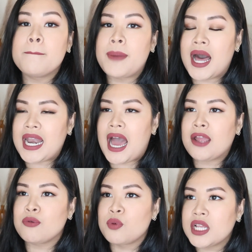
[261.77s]
But
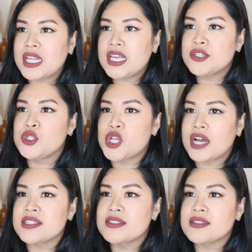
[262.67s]
I really
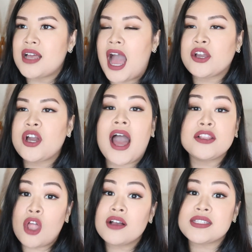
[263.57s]
just,
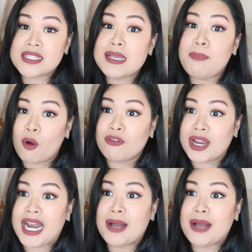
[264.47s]
I lost sleep over it.